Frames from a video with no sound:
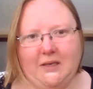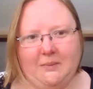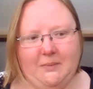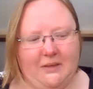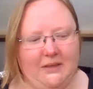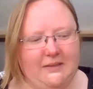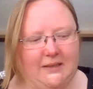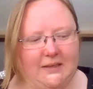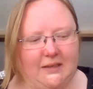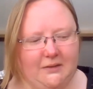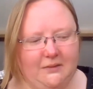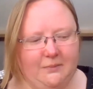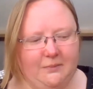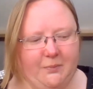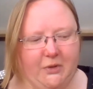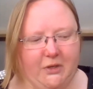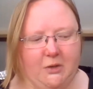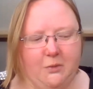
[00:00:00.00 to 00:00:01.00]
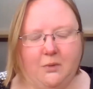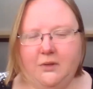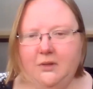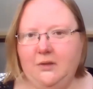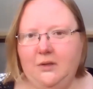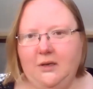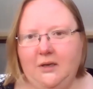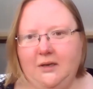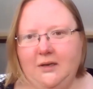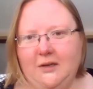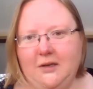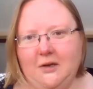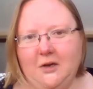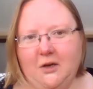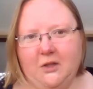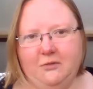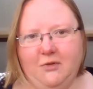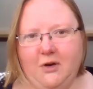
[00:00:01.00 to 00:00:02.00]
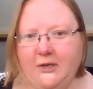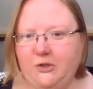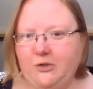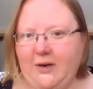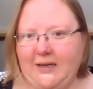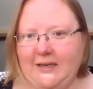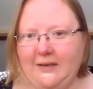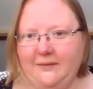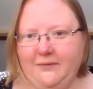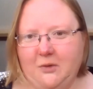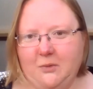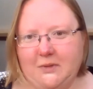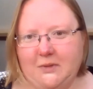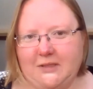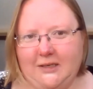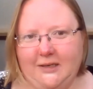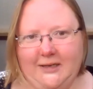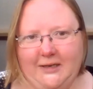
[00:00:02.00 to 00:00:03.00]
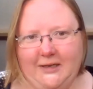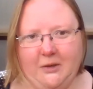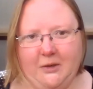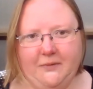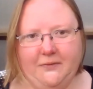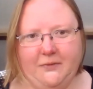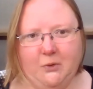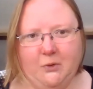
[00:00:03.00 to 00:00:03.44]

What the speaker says: because it can put you on the right track if you were slightly off,